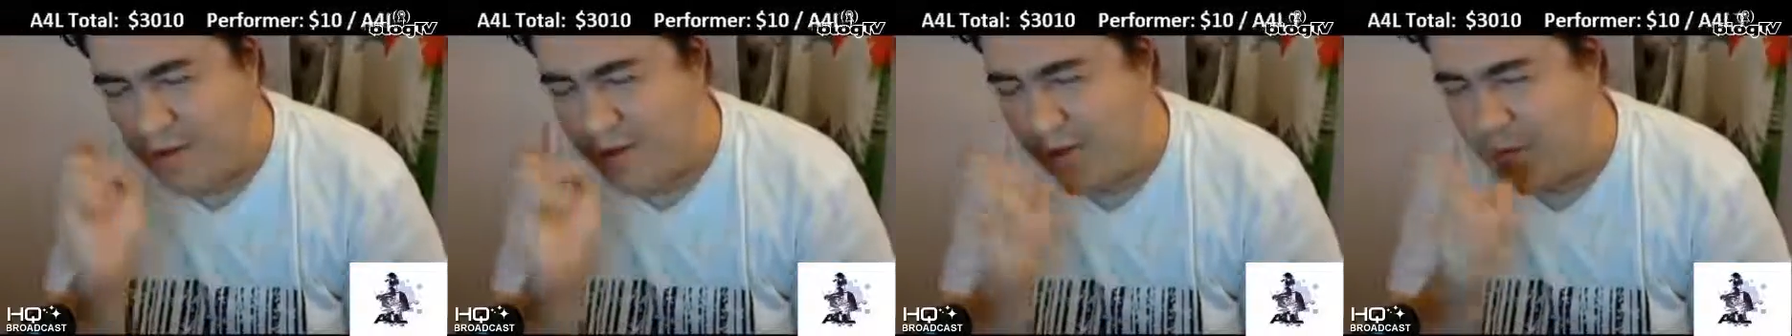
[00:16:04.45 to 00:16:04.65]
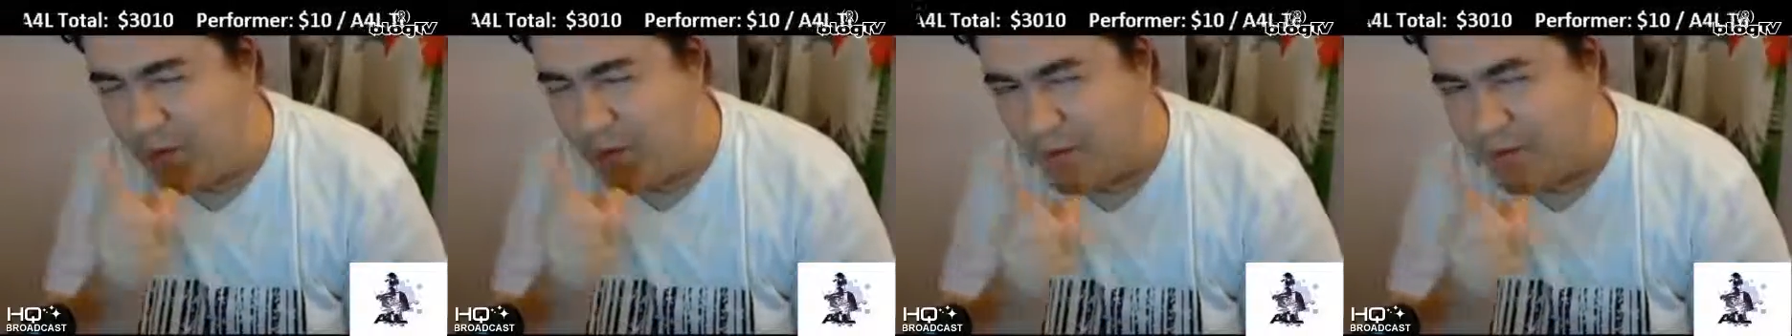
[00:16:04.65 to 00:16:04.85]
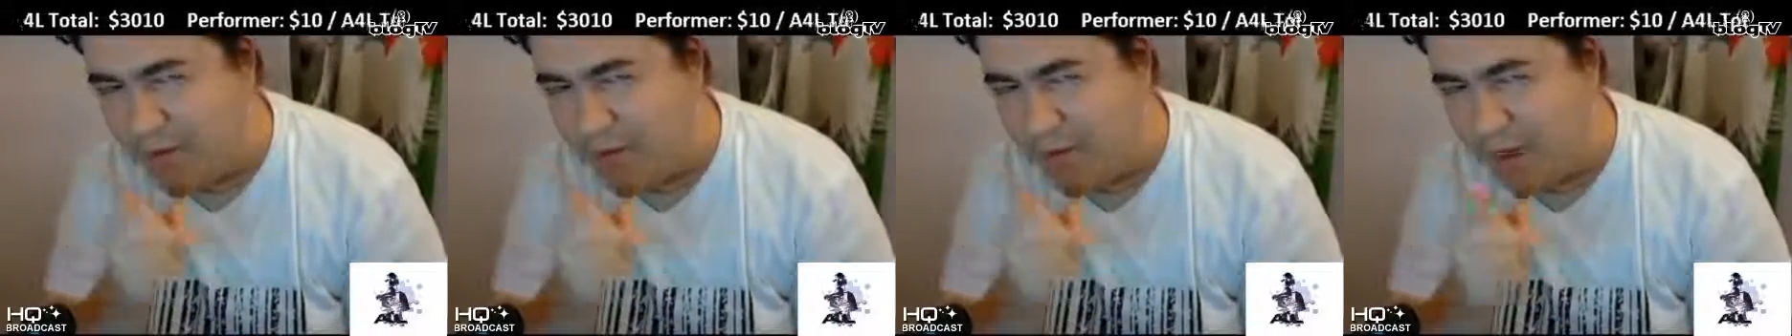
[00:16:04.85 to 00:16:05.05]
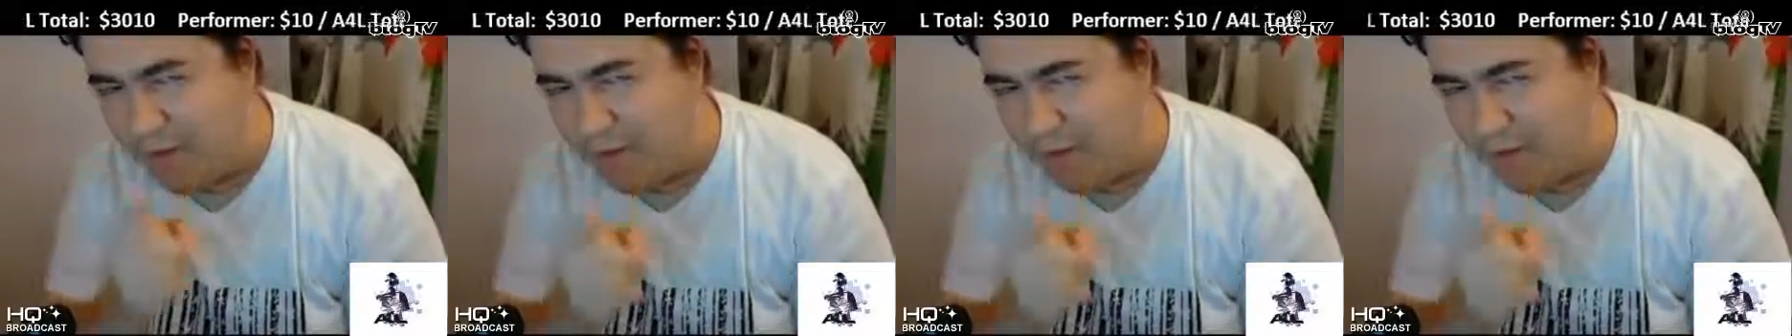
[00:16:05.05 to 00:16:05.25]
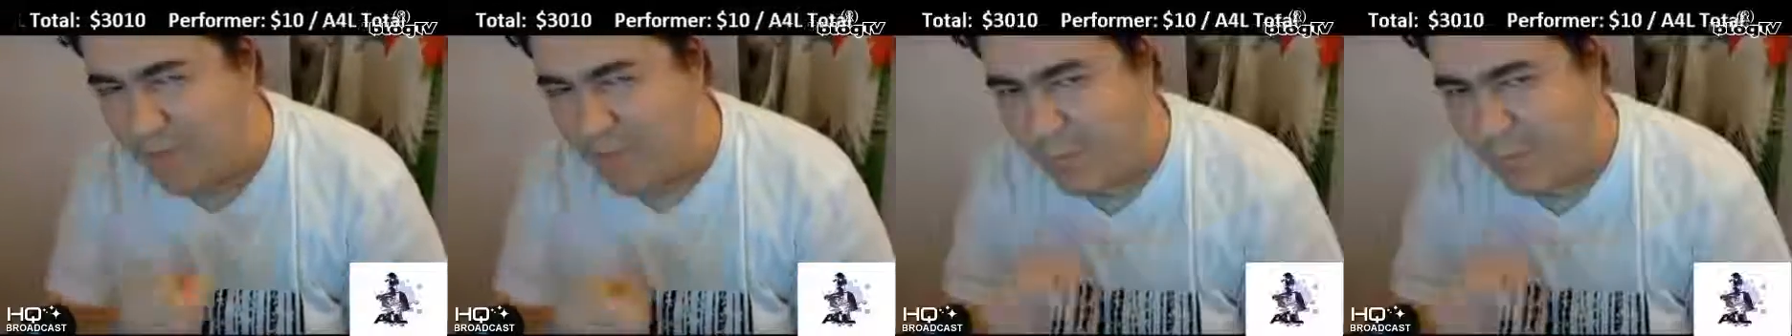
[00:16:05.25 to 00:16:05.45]
know
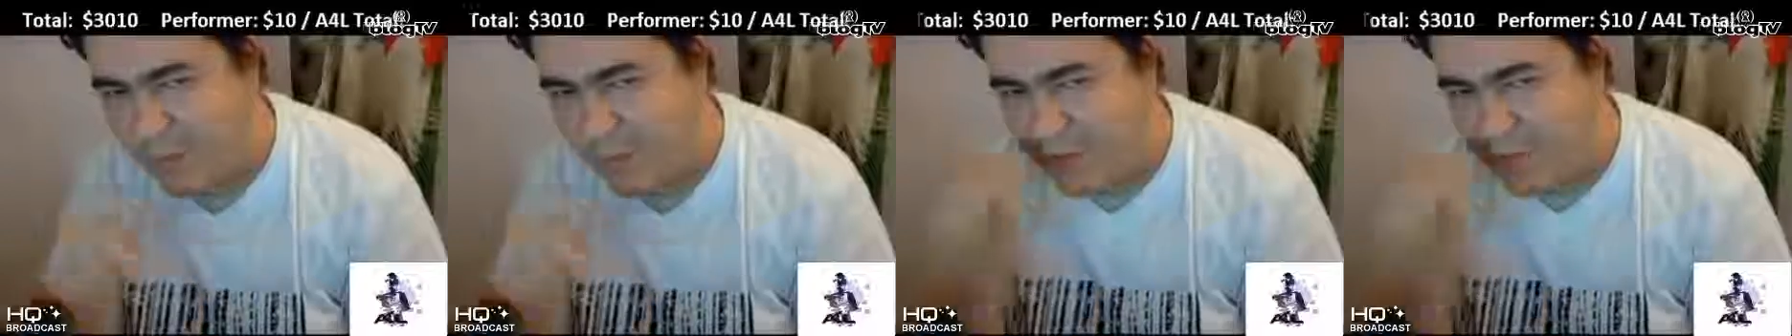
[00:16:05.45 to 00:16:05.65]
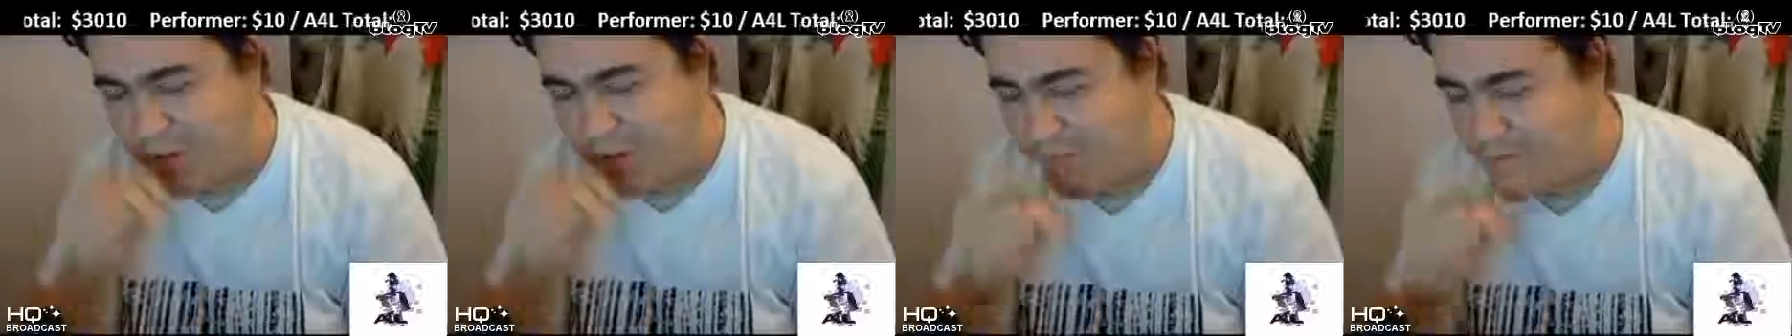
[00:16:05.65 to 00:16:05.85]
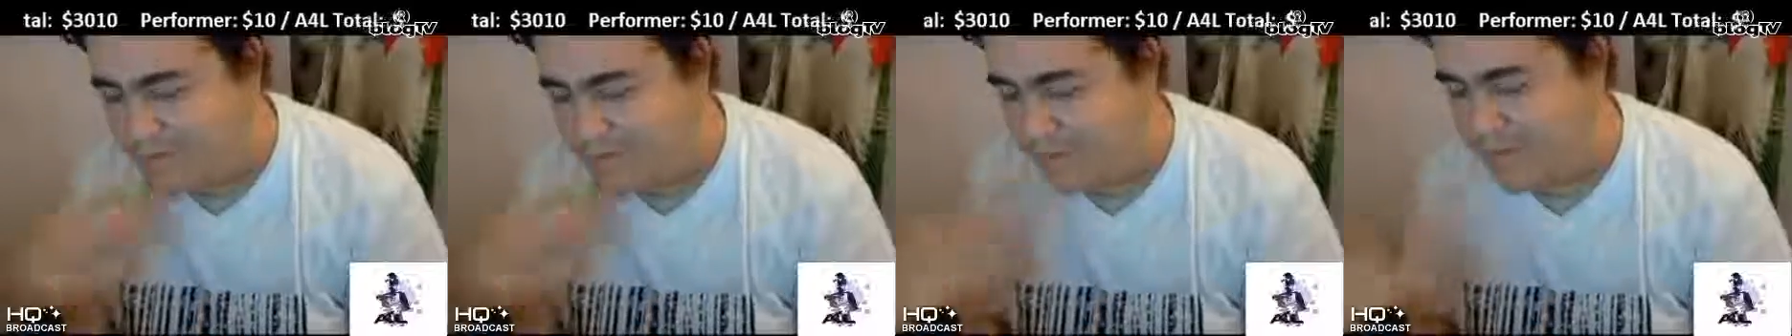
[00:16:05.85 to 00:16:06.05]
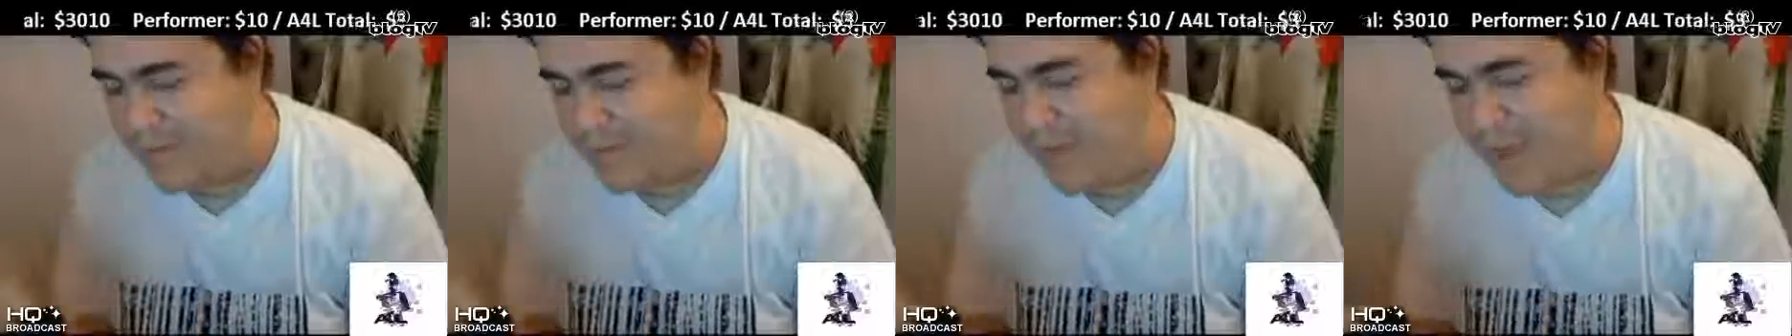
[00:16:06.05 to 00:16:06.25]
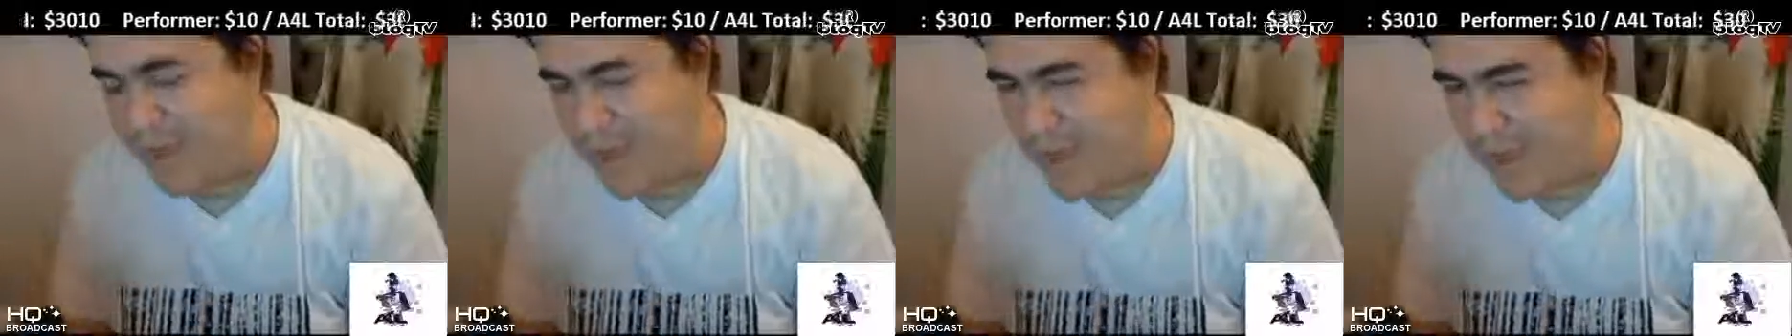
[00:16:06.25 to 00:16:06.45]
exactly what
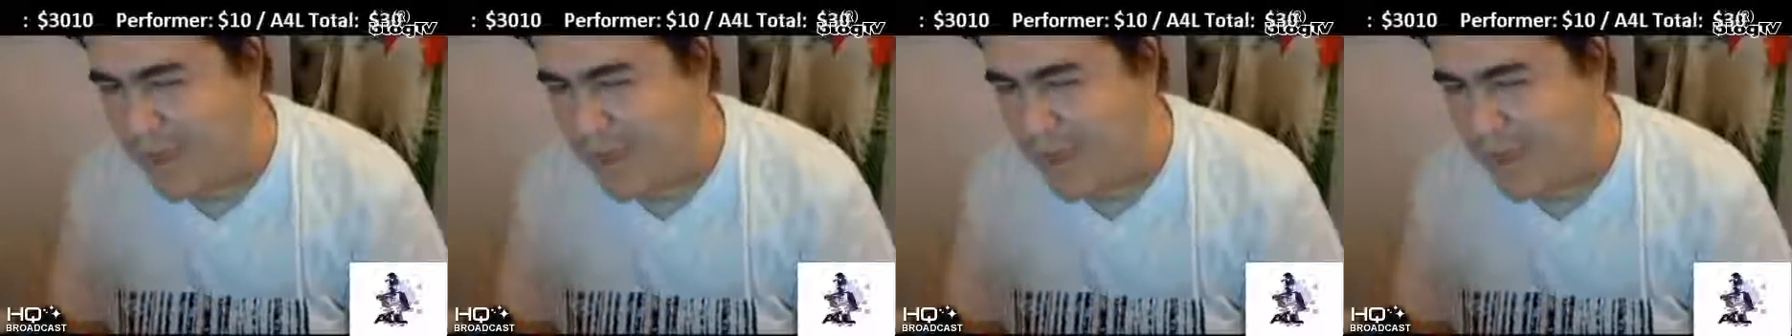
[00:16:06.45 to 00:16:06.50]
this